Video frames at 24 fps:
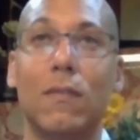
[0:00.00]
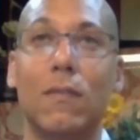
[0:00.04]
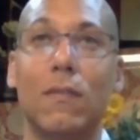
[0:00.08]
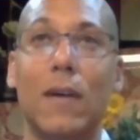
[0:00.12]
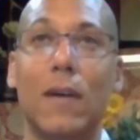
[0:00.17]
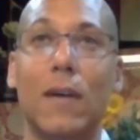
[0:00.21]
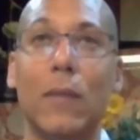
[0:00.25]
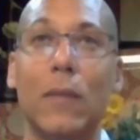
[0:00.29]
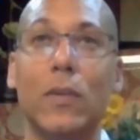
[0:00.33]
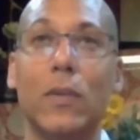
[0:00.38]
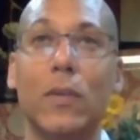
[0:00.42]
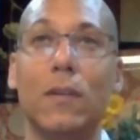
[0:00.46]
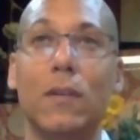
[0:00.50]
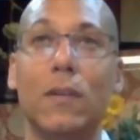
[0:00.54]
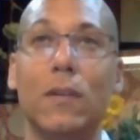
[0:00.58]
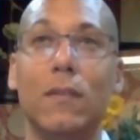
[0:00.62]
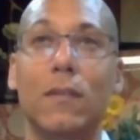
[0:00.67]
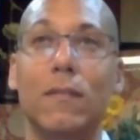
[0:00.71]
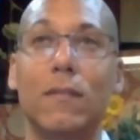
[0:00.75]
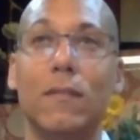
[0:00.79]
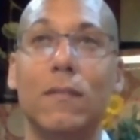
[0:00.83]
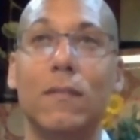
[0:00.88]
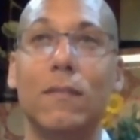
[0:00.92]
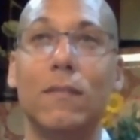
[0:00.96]
I would
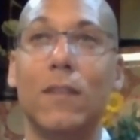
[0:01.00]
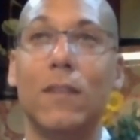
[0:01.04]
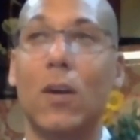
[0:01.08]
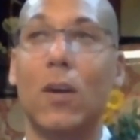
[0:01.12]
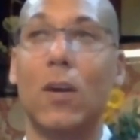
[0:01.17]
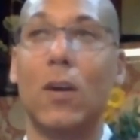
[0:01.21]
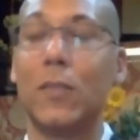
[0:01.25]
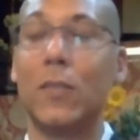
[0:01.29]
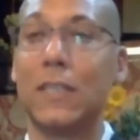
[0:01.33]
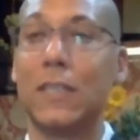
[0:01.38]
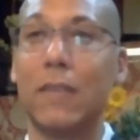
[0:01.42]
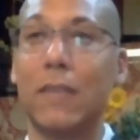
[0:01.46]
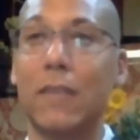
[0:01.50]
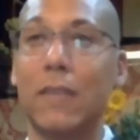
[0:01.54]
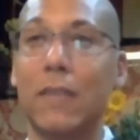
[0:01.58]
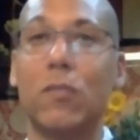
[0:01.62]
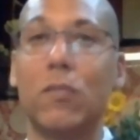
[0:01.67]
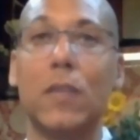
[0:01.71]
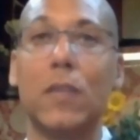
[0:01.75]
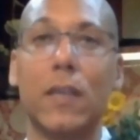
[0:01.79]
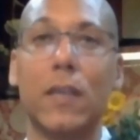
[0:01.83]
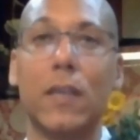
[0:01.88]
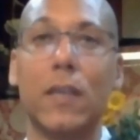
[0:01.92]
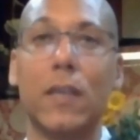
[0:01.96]
almost
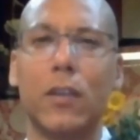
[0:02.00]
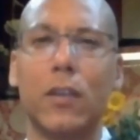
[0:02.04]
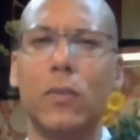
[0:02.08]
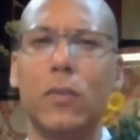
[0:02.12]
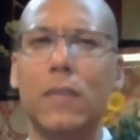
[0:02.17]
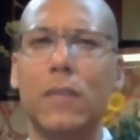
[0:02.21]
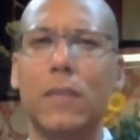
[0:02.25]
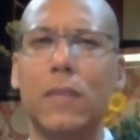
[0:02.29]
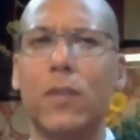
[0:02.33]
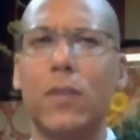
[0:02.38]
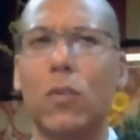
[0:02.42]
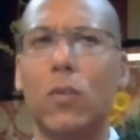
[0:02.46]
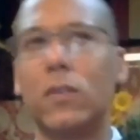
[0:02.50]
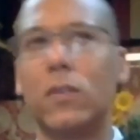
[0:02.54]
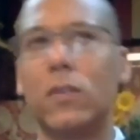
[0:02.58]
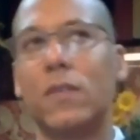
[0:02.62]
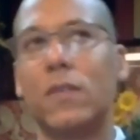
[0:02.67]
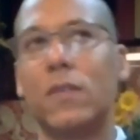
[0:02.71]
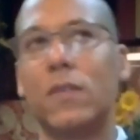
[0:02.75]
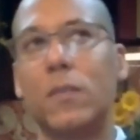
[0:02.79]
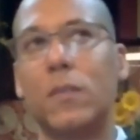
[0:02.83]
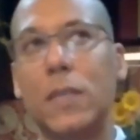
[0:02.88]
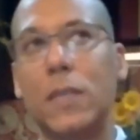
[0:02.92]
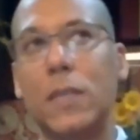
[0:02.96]
inevitably, are you even old
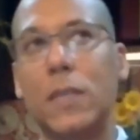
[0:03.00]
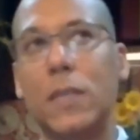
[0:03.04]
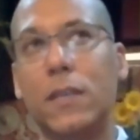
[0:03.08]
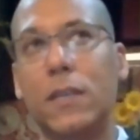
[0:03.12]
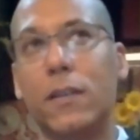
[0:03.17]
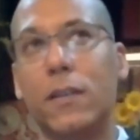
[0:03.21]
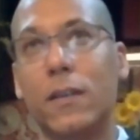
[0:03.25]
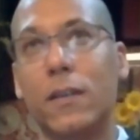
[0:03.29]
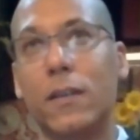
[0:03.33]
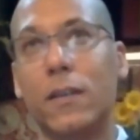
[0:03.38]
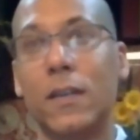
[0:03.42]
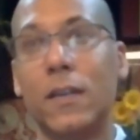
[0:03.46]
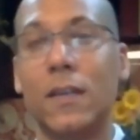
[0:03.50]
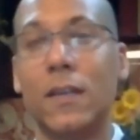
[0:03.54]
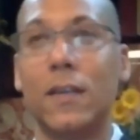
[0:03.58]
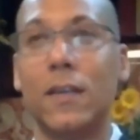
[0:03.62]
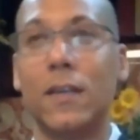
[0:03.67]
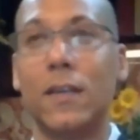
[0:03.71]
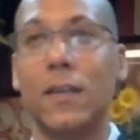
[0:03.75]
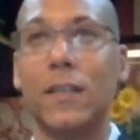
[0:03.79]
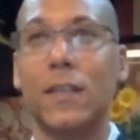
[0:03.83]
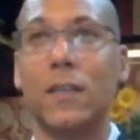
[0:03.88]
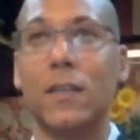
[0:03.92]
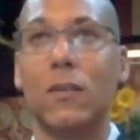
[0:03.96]
enough to be here?
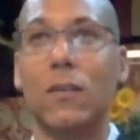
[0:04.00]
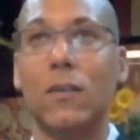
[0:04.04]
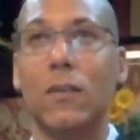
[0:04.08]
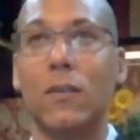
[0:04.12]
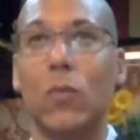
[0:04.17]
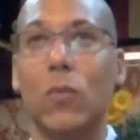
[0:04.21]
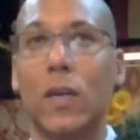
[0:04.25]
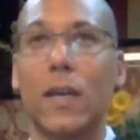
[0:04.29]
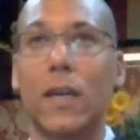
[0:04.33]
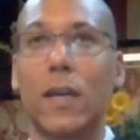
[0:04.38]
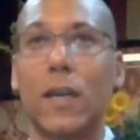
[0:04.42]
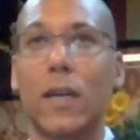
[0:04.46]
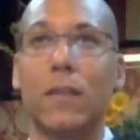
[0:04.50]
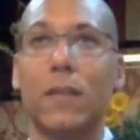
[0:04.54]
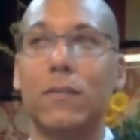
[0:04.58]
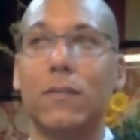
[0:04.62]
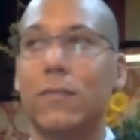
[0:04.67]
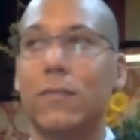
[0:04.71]
What kind of